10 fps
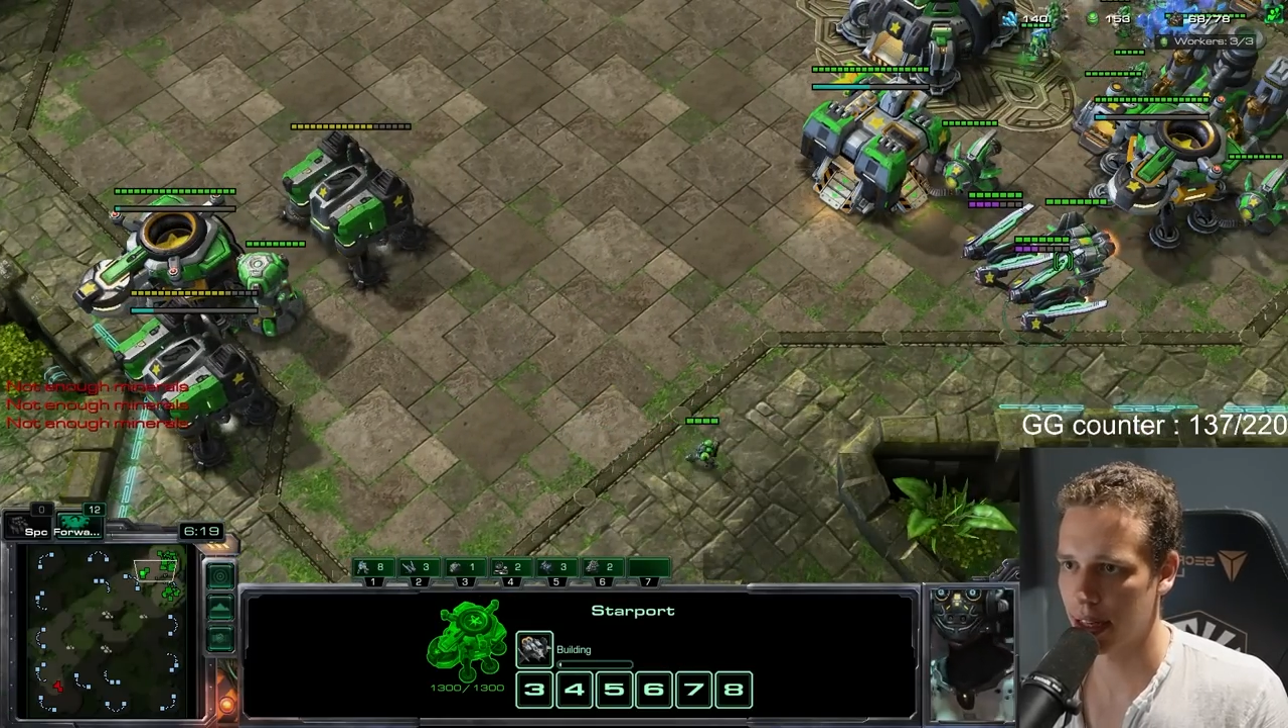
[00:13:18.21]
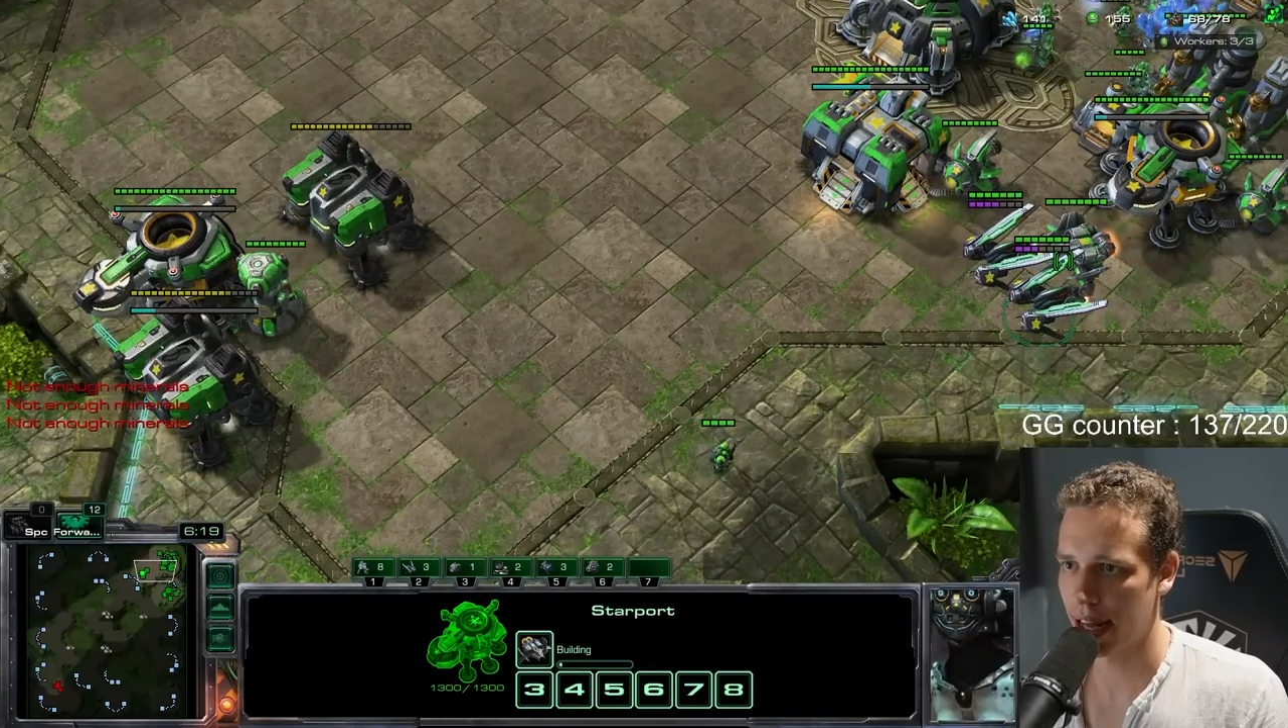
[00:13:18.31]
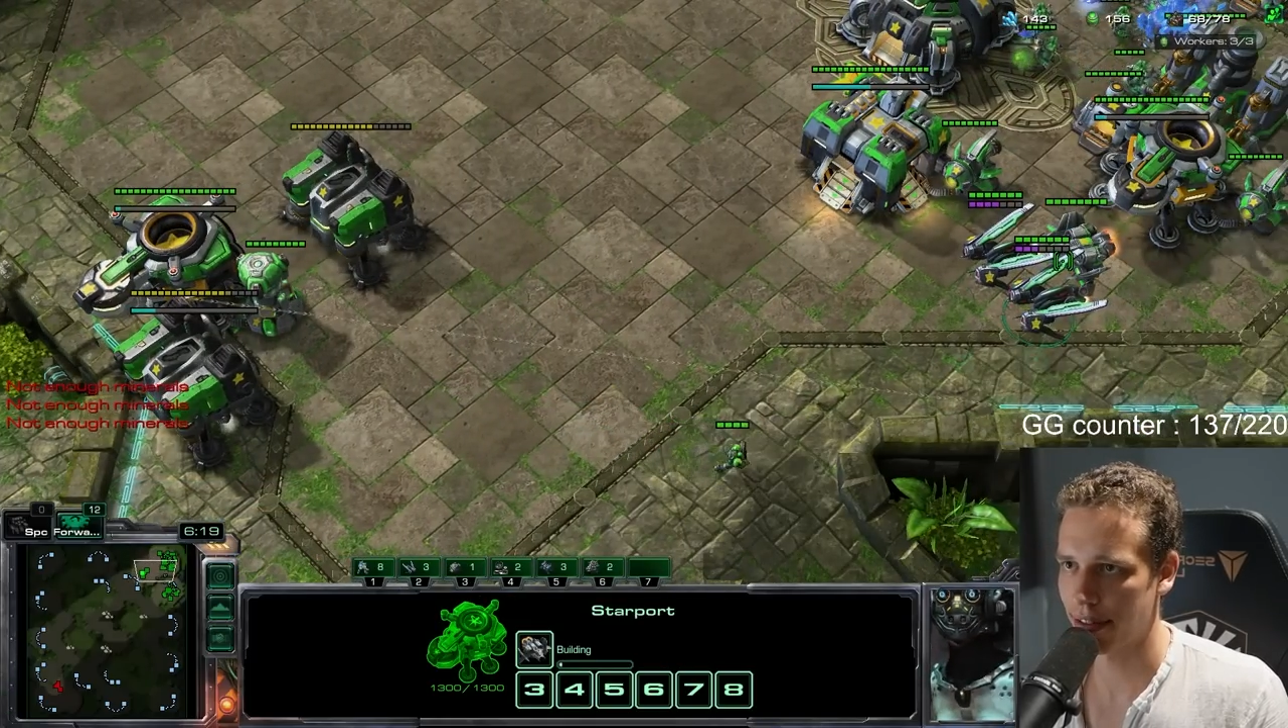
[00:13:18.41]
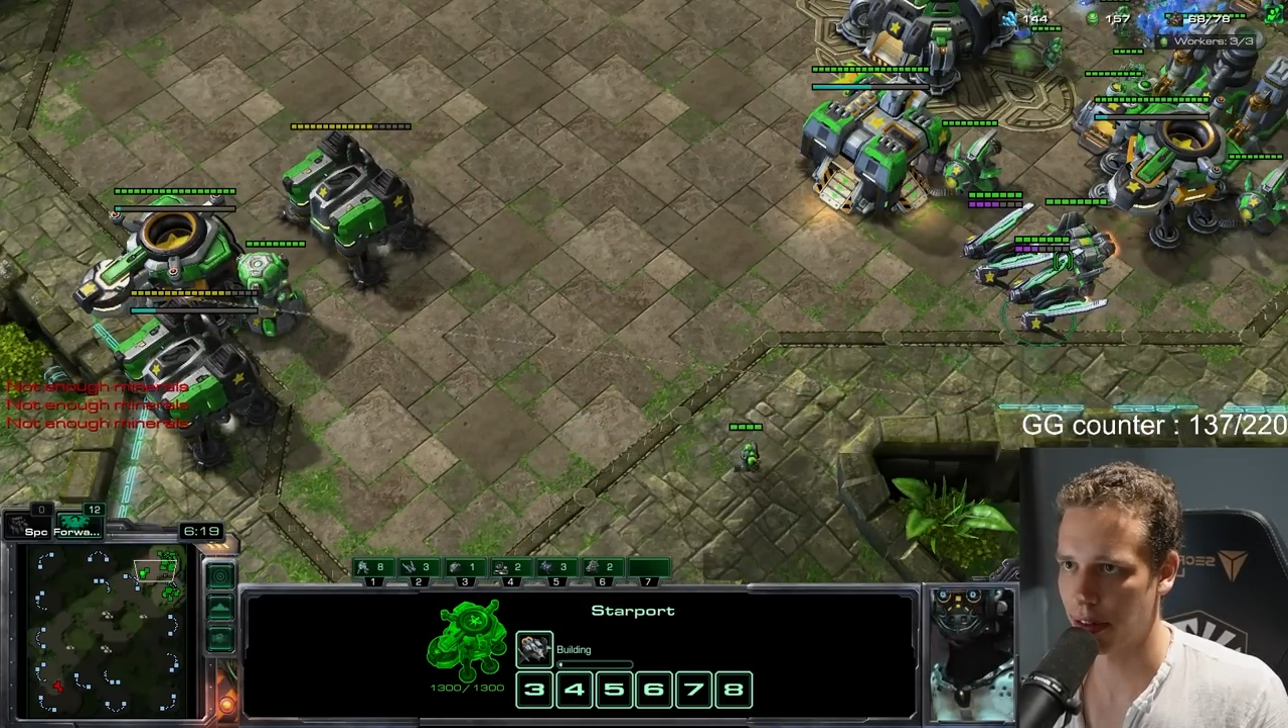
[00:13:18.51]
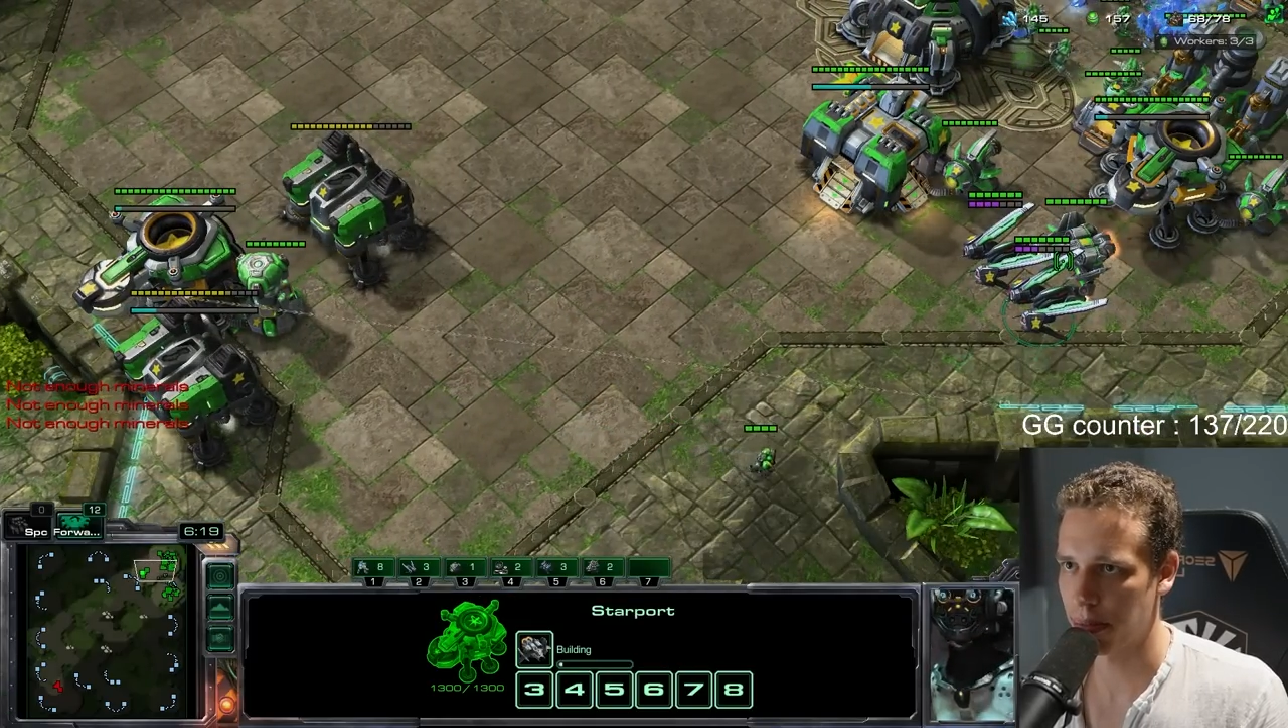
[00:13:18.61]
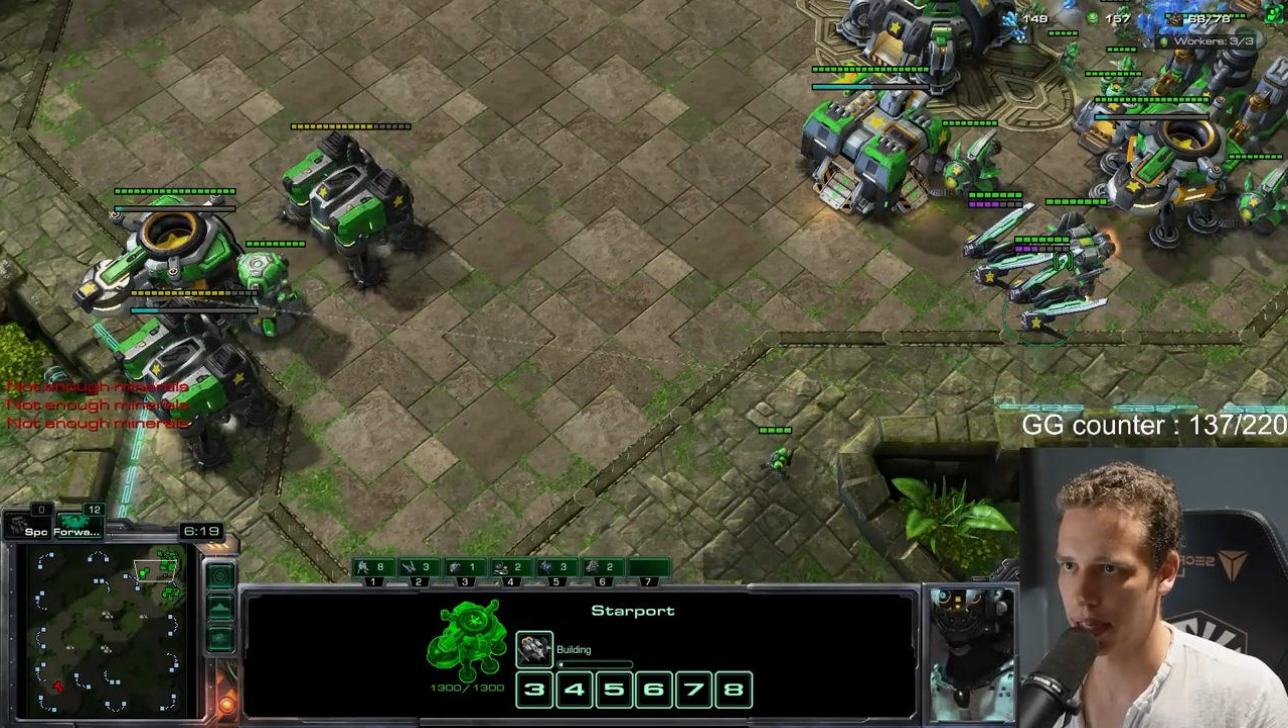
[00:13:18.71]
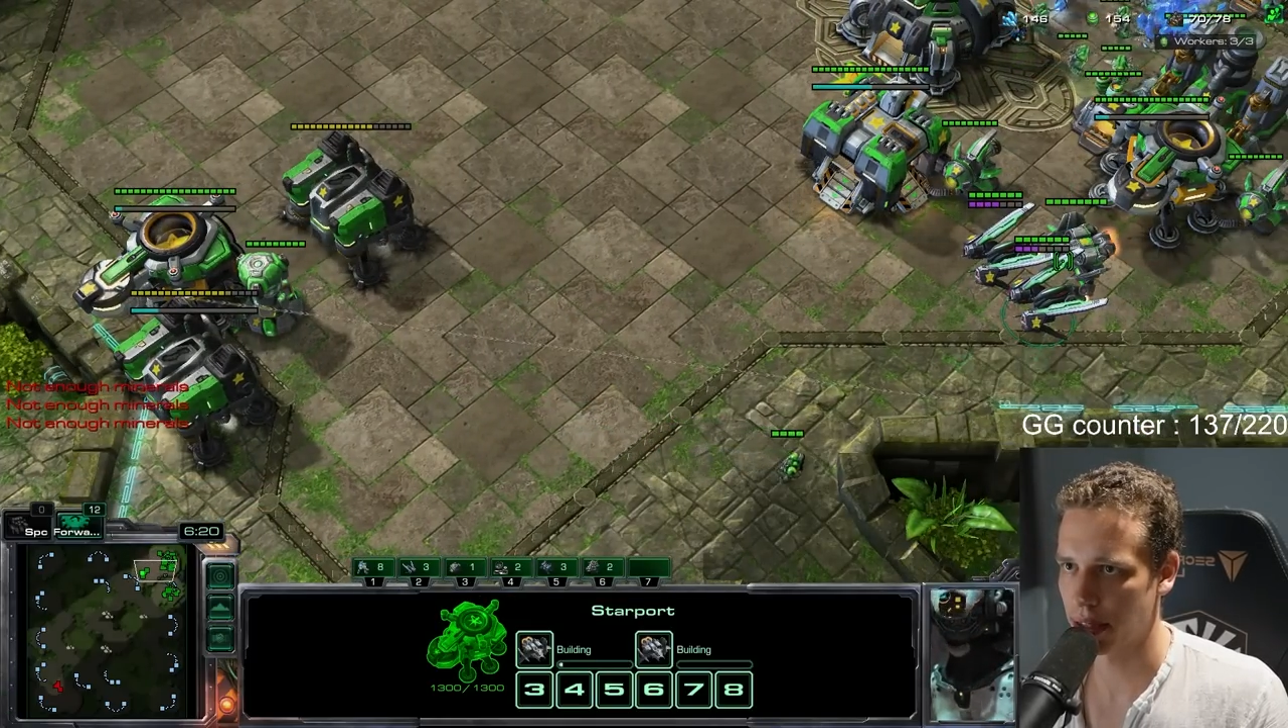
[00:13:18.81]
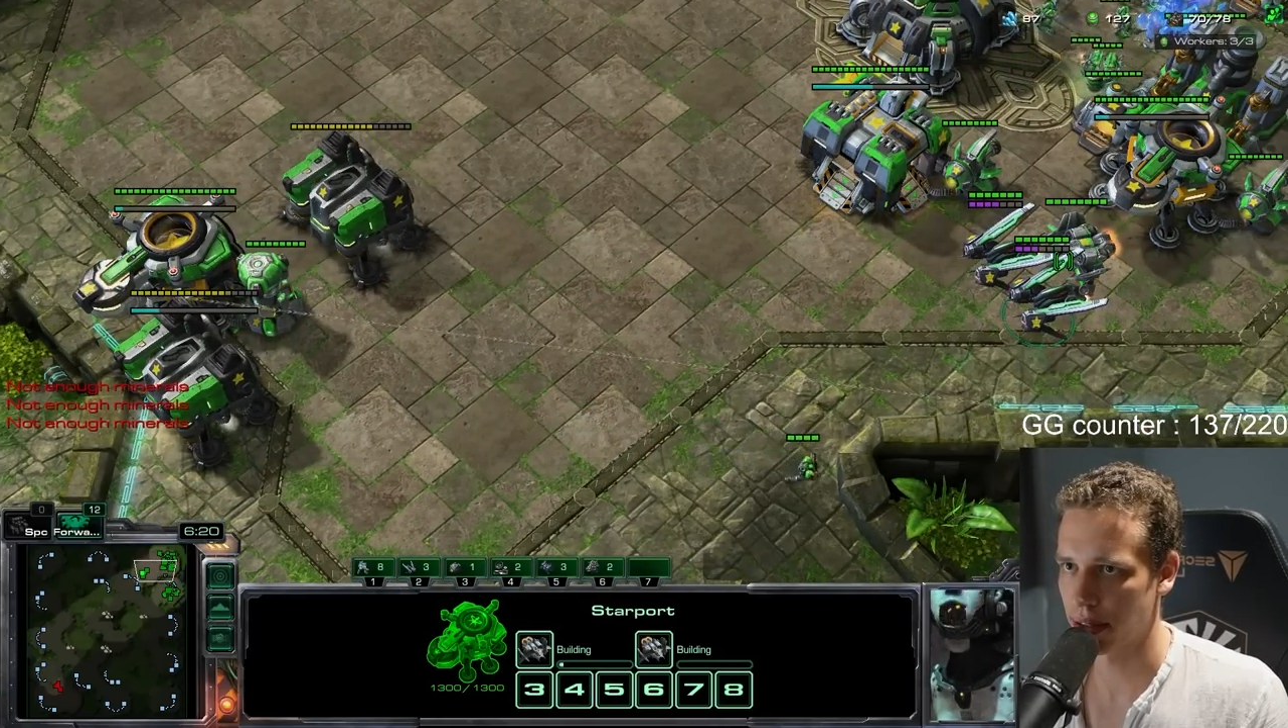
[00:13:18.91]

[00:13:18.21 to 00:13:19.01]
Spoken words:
life depends